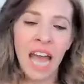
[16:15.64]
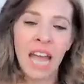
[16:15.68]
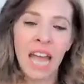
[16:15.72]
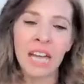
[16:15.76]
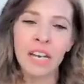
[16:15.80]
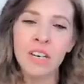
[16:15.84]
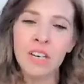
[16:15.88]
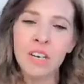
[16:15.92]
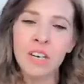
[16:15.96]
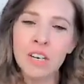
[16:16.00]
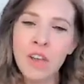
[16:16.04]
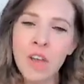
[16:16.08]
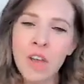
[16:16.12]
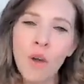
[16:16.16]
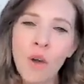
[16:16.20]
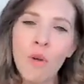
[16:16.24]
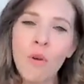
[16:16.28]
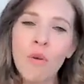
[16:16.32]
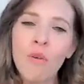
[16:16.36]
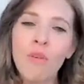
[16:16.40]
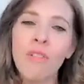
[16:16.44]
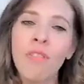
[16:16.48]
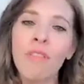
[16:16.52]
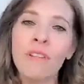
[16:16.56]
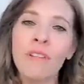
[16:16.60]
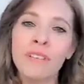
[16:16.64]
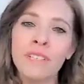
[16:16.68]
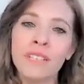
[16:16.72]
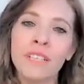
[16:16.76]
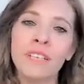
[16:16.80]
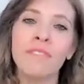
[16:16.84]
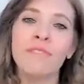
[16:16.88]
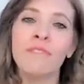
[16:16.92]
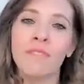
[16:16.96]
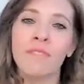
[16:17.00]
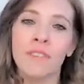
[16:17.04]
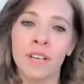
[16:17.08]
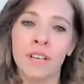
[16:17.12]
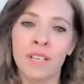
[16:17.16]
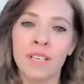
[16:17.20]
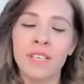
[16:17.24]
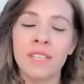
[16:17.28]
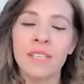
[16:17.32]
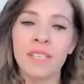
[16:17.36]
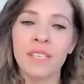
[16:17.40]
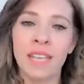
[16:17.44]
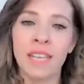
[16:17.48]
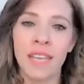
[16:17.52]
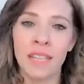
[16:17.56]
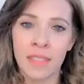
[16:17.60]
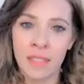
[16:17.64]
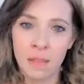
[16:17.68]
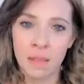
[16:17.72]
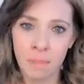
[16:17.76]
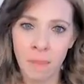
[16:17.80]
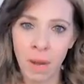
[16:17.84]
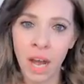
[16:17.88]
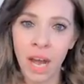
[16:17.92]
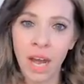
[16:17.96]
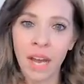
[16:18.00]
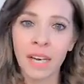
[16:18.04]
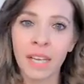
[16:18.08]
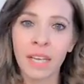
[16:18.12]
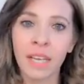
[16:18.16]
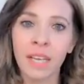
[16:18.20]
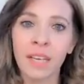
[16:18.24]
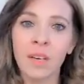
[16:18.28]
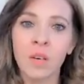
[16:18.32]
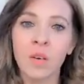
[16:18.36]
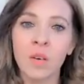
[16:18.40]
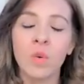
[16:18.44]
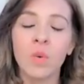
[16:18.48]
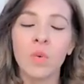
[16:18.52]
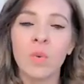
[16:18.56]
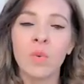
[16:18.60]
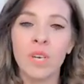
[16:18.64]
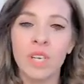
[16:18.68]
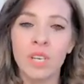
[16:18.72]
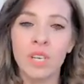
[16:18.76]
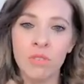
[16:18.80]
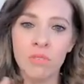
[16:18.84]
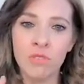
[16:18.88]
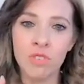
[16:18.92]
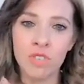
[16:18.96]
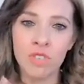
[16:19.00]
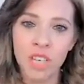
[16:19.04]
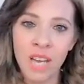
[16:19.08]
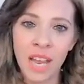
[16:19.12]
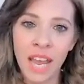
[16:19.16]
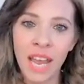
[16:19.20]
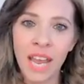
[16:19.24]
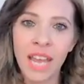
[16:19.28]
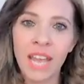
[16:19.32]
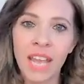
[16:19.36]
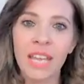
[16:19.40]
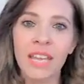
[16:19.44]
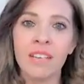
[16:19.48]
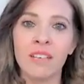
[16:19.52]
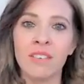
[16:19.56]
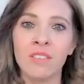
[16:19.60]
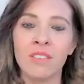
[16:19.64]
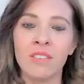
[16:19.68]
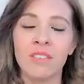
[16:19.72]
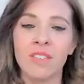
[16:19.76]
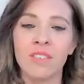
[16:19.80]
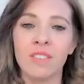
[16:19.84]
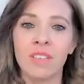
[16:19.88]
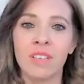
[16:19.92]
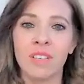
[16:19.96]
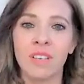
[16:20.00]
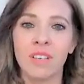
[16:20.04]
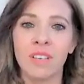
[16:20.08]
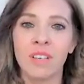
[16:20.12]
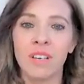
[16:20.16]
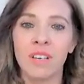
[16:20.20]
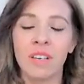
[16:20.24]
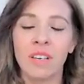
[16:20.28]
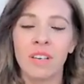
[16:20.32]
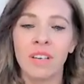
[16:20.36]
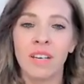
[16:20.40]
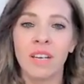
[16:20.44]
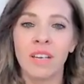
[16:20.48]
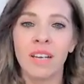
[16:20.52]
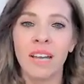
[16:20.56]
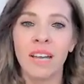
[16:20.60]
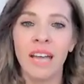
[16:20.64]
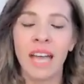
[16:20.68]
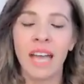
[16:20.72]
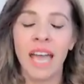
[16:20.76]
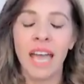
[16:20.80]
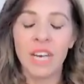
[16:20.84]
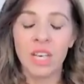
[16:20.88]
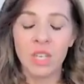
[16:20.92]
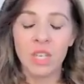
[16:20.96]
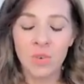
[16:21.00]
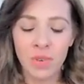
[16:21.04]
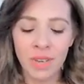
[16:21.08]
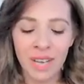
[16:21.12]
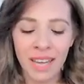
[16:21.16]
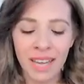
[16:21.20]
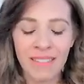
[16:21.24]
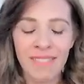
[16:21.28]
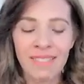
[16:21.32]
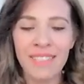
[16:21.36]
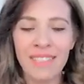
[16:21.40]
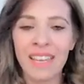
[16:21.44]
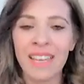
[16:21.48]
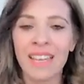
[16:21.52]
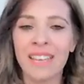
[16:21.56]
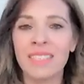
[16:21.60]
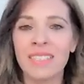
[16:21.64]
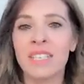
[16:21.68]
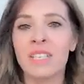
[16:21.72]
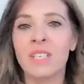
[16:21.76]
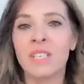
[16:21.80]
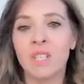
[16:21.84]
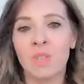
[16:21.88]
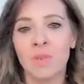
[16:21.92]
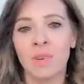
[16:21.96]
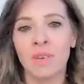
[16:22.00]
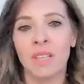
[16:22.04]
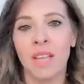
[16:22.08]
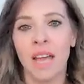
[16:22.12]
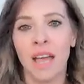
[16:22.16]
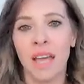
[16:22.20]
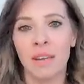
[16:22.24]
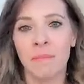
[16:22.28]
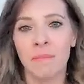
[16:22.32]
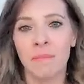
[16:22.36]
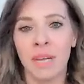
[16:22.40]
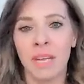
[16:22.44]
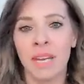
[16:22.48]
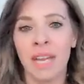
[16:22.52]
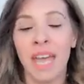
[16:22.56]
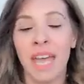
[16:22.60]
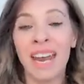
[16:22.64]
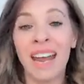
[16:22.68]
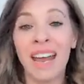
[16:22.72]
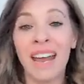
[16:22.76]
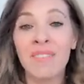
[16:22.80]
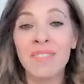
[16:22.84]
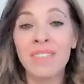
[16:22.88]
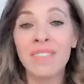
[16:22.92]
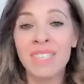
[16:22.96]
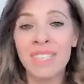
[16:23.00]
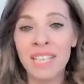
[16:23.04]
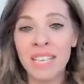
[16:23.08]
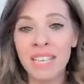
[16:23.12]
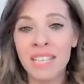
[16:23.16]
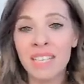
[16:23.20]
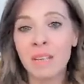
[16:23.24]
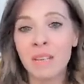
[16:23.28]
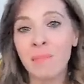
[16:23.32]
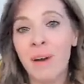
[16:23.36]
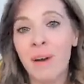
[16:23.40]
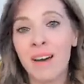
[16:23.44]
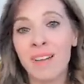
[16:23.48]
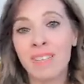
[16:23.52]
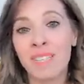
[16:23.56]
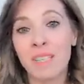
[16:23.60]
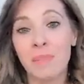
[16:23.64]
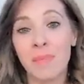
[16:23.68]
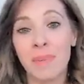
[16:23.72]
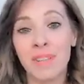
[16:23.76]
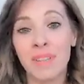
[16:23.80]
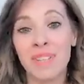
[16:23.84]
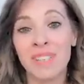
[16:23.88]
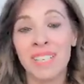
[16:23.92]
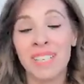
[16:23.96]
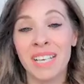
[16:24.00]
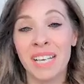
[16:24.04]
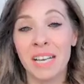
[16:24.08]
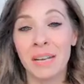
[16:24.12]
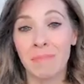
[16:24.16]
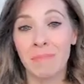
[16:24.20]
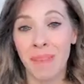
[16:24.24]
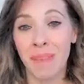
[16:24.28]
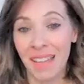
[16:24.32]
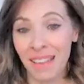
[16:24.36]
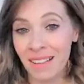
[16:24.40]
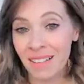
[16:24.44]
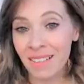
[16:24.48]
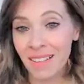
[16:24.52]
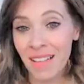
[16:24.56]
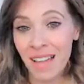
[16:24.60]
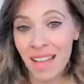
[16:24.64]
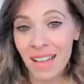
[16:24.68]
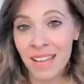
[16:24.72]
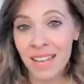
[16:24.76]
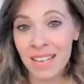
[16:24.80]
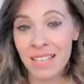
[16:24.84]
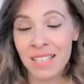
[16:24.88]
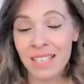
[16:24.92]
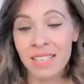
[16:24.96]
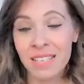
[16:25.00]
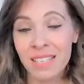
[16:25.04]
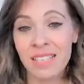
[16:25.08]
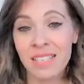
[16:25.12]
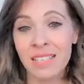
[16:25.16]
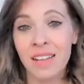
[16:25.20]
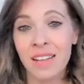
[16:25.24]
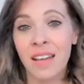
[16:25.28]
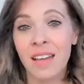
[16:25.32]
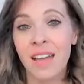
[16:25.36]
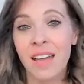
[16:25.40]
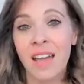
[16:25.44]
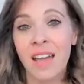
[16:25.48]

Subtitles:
I know the difference in the body when you change and you get things into alignment. And I've seen the possibility in my clients.